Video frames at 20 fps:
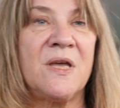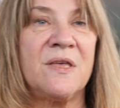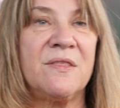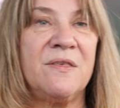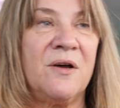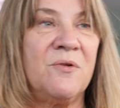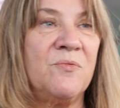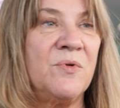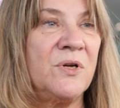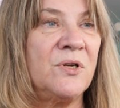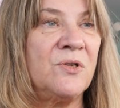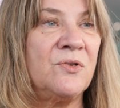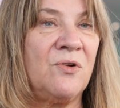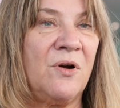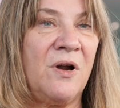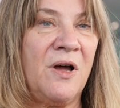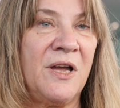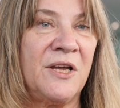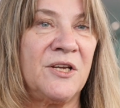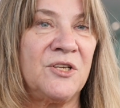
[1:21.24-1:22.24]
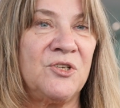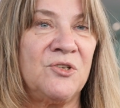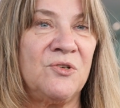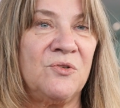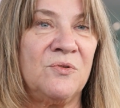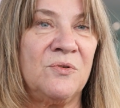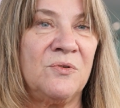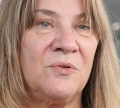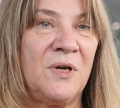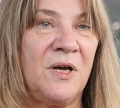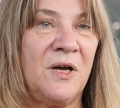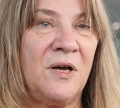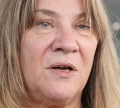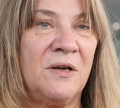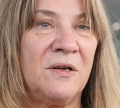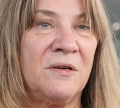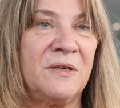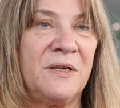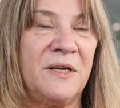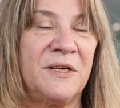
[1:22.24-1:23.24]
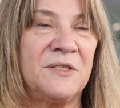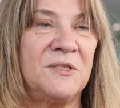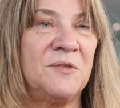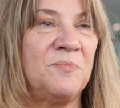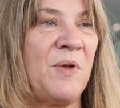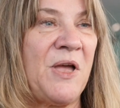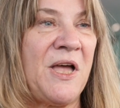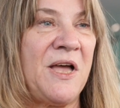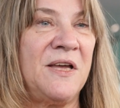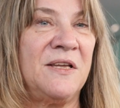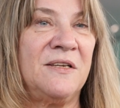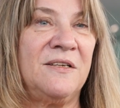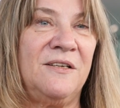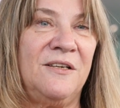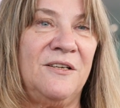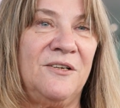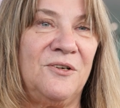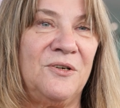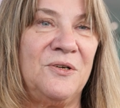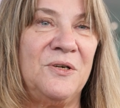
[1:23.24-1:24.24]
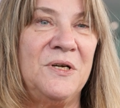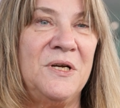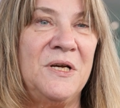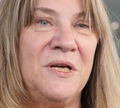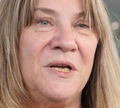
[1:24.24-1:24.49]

that we're trying to expand here.